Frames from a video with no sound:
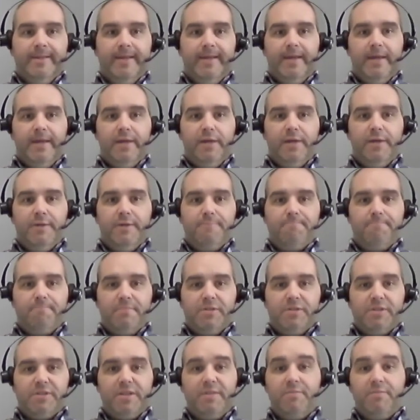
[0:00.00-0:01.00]

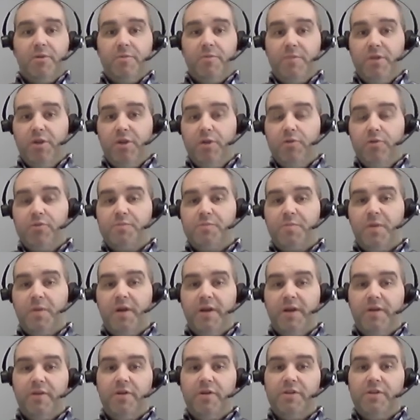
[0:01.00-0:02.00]
So they might be used
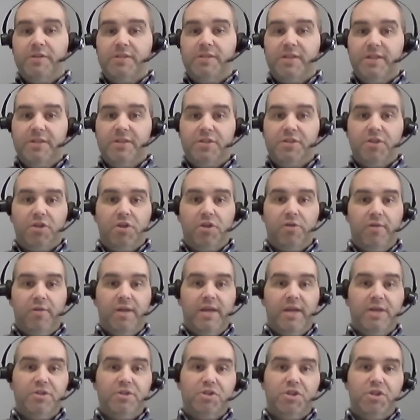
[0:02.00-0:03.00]
by an IT
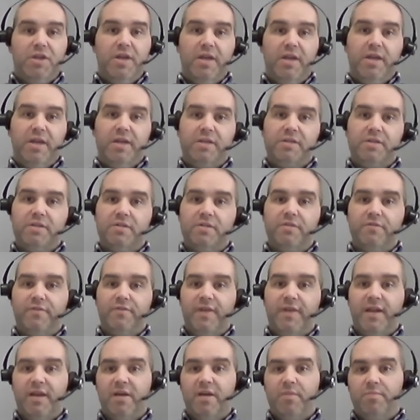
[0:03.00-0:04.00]
security engineer to
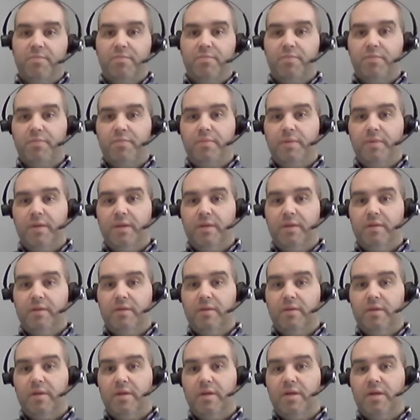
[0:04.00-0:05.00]
develop
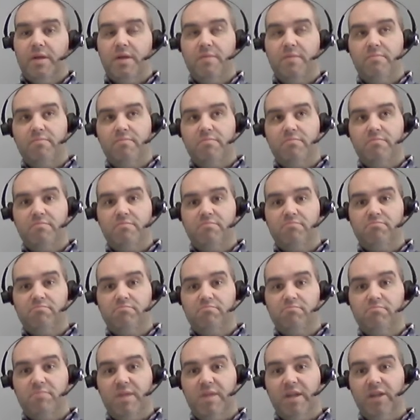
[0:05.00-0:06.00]

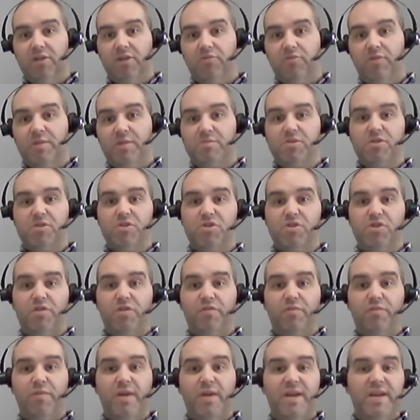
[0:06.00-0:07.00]
encryption
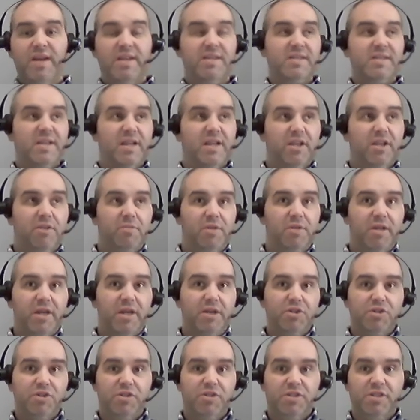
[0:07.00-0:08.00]
software in
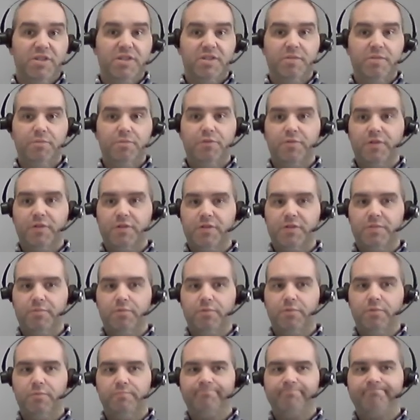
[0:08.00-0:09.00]
telecommunication systems, for
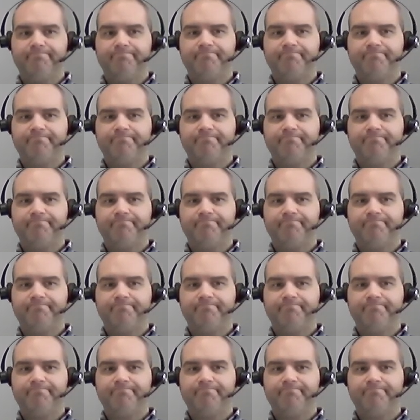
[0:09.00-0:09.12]
example.